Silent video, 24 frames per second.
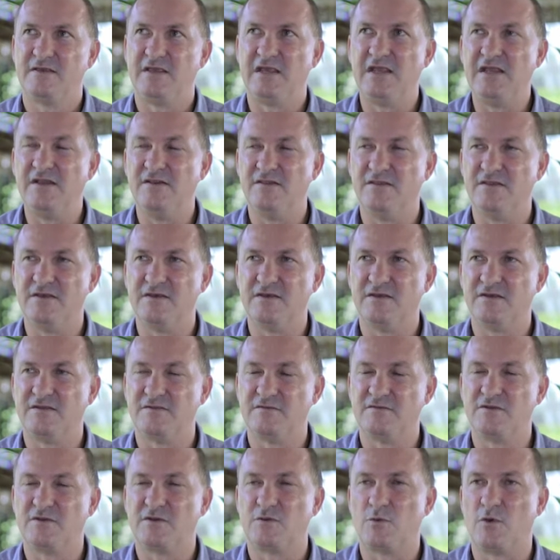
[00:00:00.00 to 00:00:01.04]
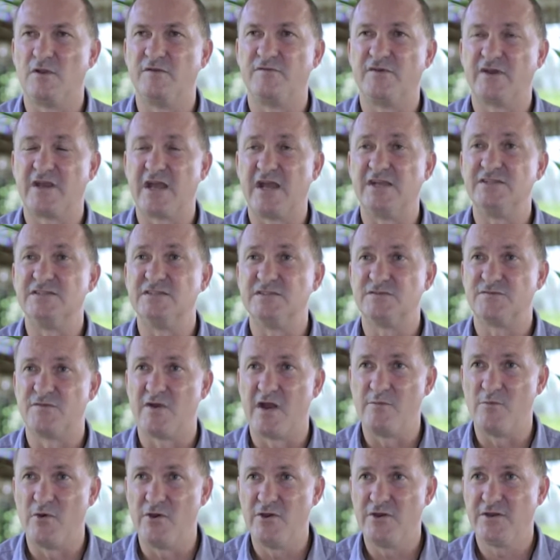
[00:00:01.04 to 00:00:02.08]
in the qualifications
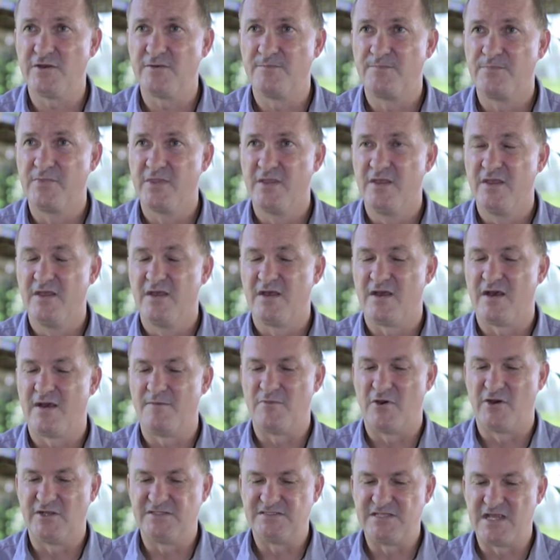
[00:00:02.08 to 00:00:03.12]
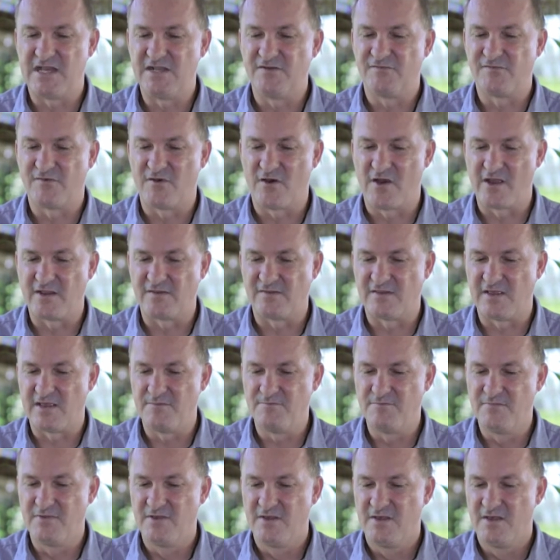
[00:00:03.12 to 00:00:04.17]
framework, identifying
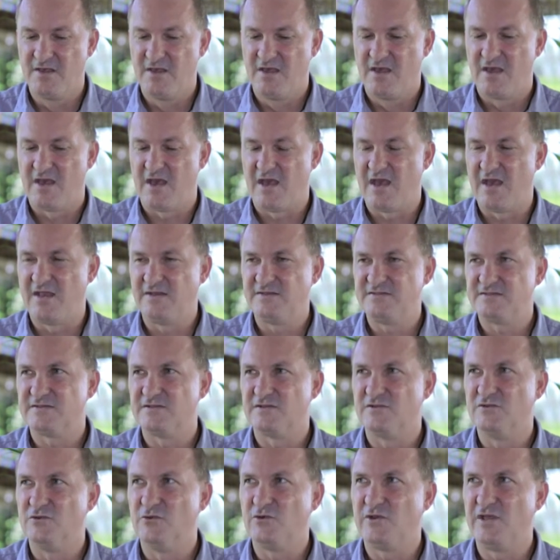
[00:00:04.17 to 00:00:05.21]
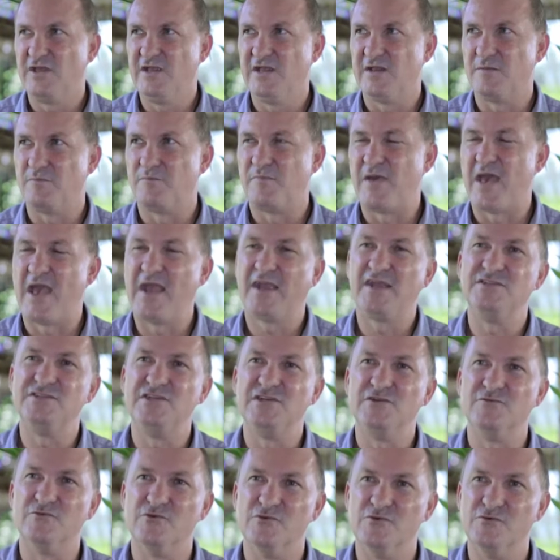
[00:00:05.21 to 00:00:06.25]
them, and looking at
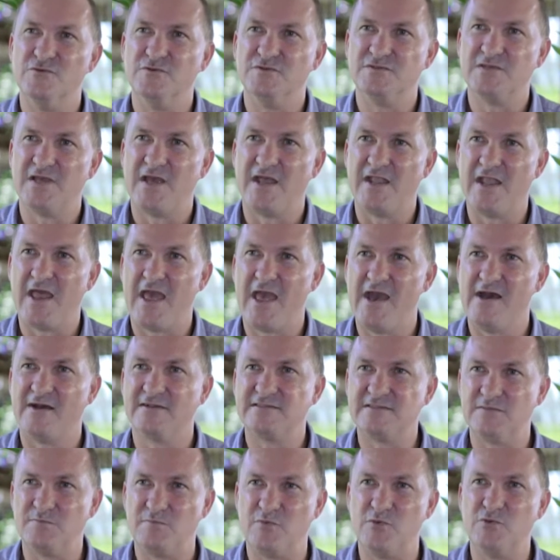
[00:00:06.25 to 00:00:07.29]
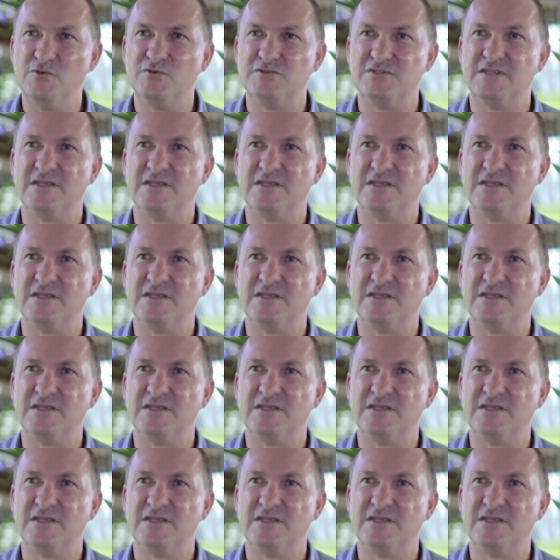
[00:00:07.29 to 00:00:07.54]
packaging rules and how to put